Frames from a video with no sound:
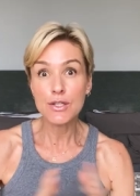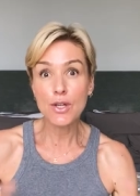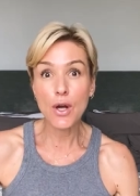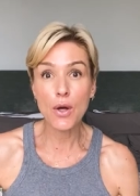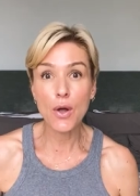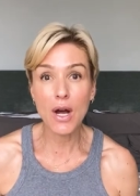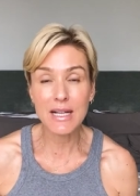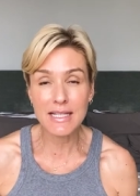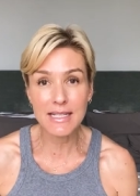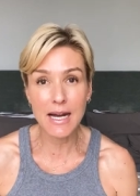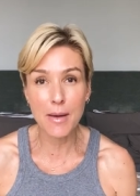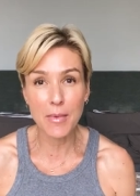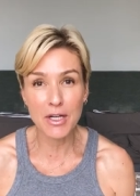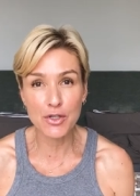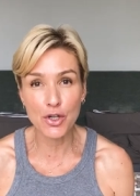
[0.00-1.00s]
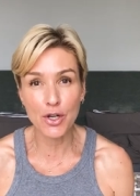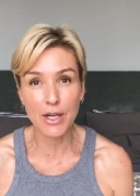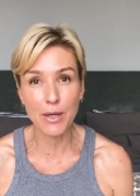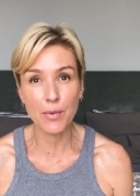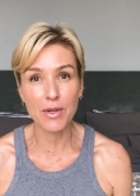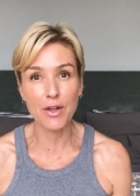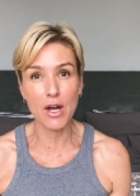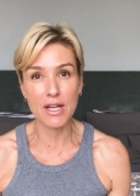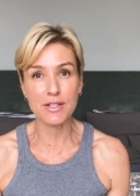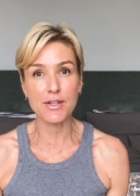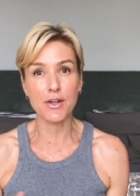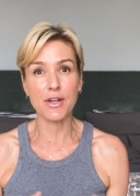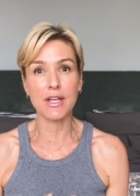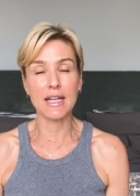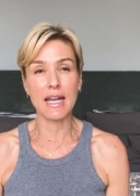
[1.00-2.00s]
So I start my journey with
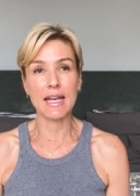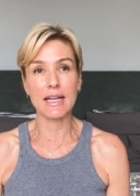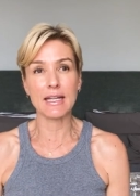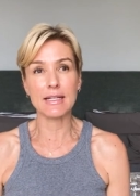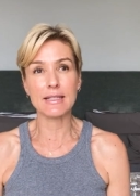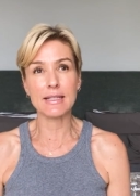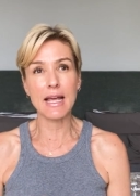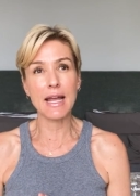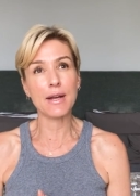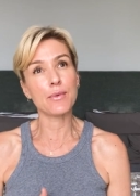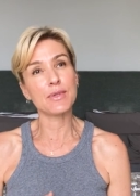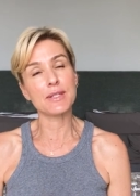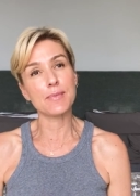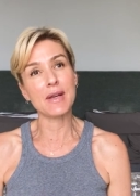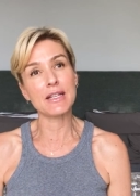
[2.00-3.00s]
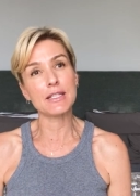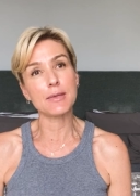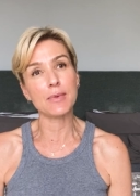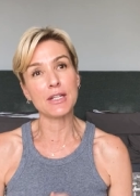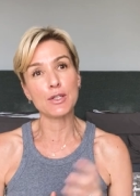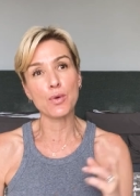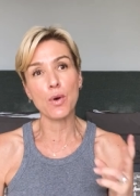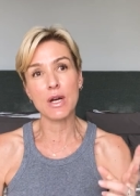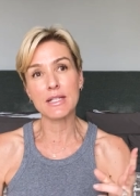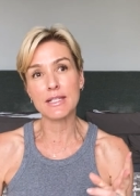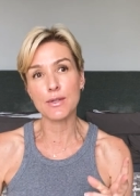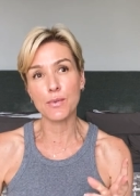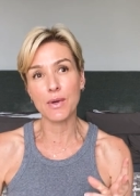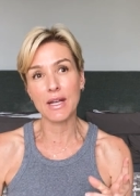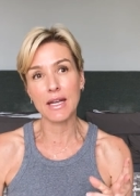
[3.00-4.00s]
isokinetics and it was meant to be
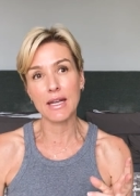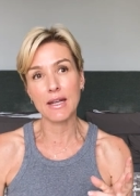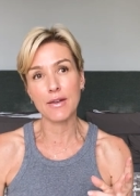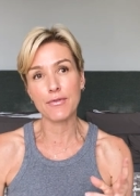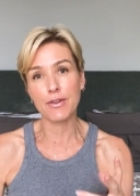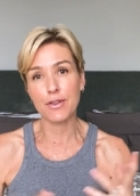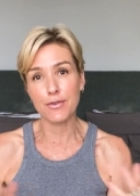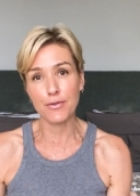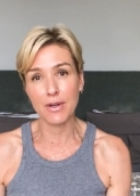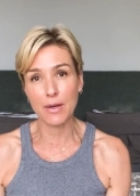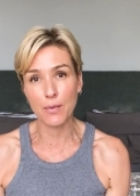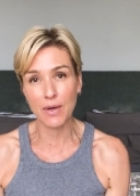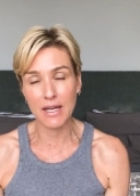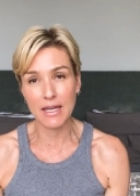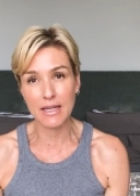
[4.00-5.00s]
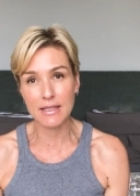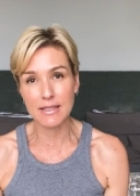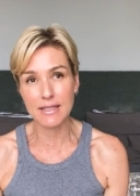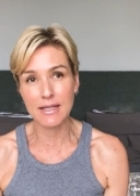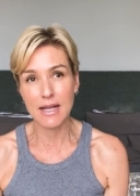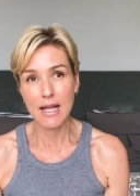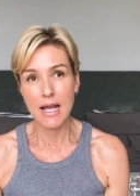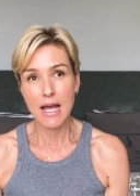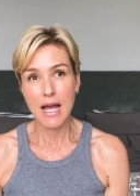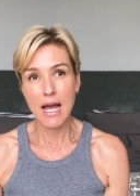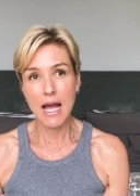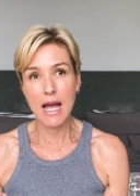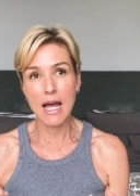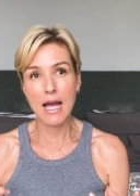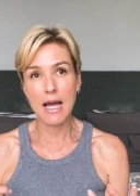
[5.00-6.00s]
twice a week for three weeks.
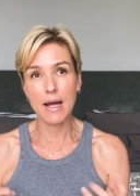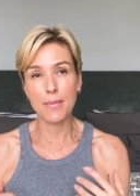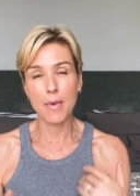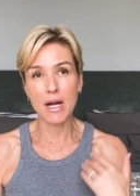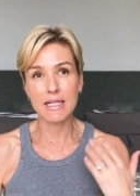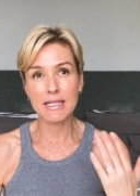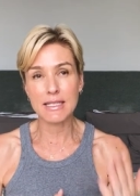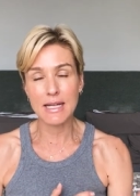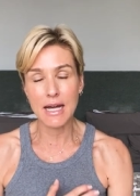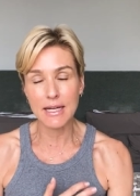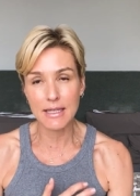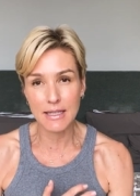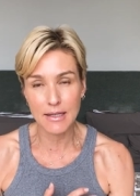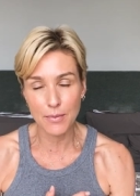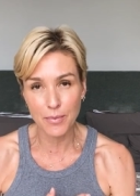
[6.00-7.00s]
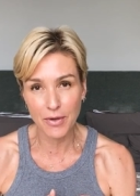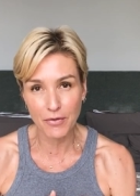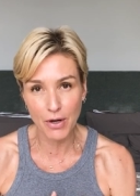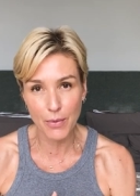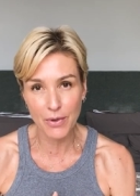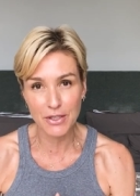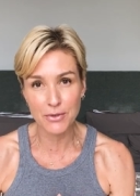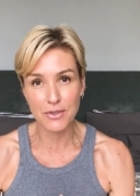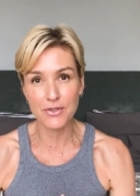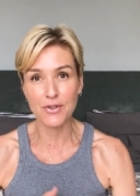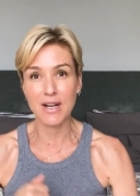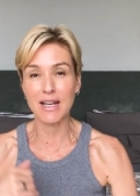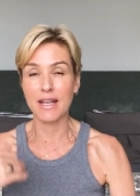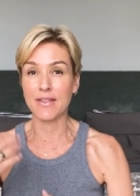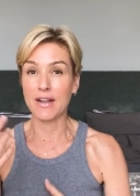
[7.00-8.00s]
Um, I started it before I went to
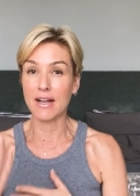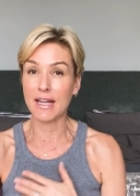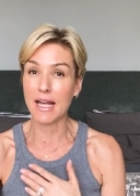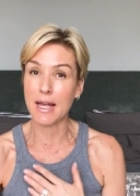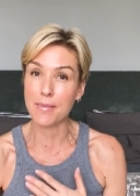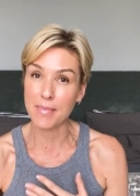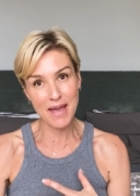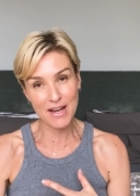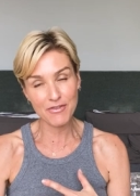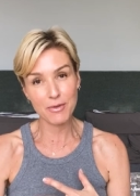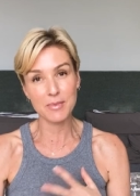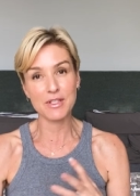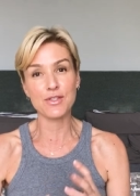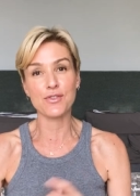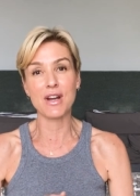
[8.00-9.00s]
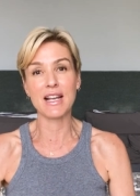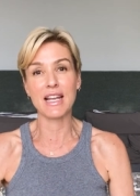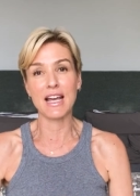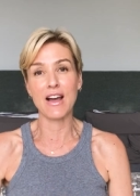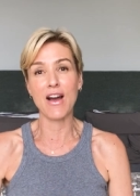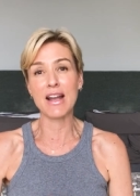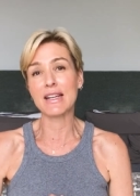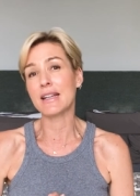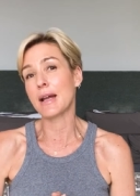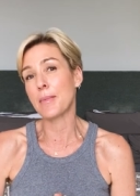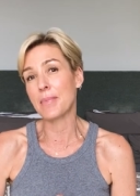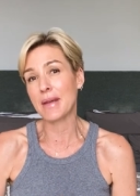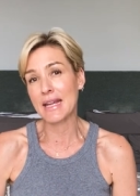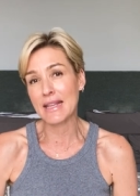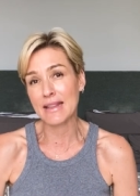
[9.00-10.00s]
Australia, then I came back from Australia. I ended
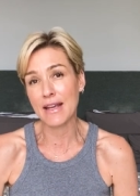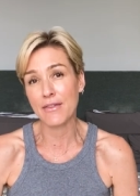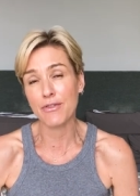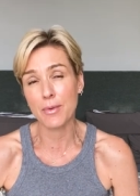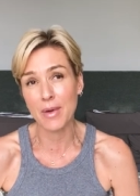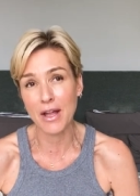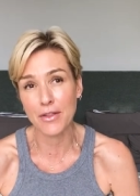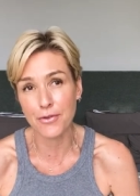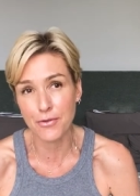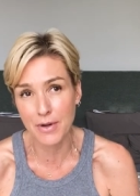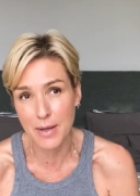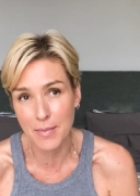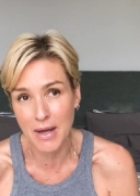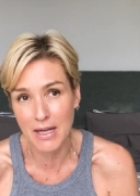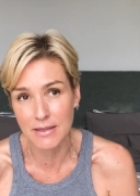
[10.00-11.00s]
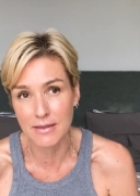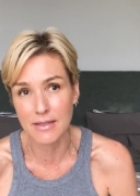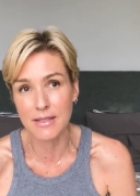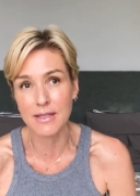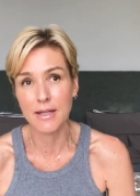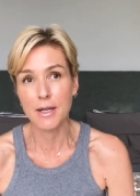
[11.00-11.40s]
up being there for about three months